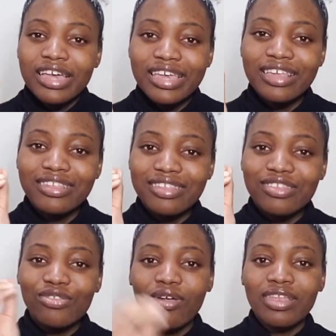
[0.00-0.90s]
his
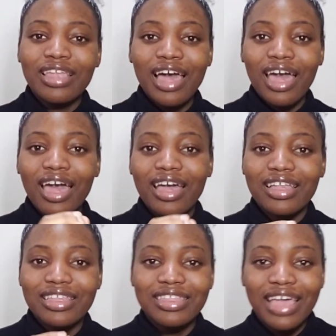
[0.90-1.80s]
daughter
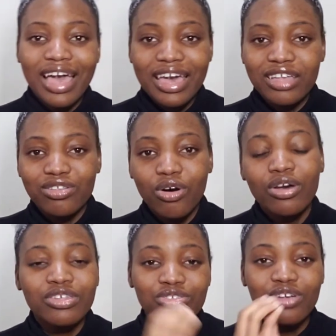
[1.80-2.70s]
died
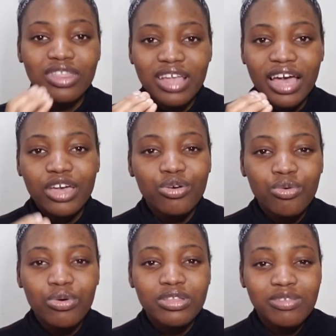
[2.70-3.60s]
or his daughter in
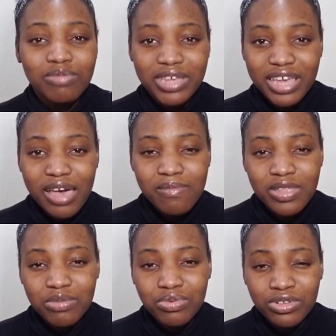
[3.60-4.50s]
quotes
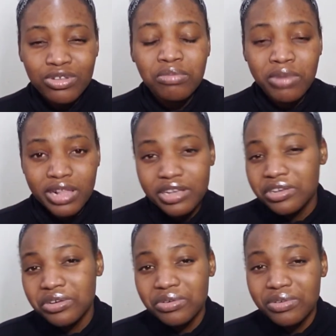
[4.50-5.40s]
became the person
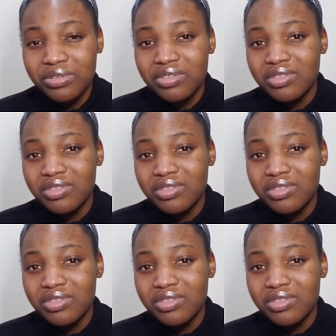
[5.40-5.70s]
molecule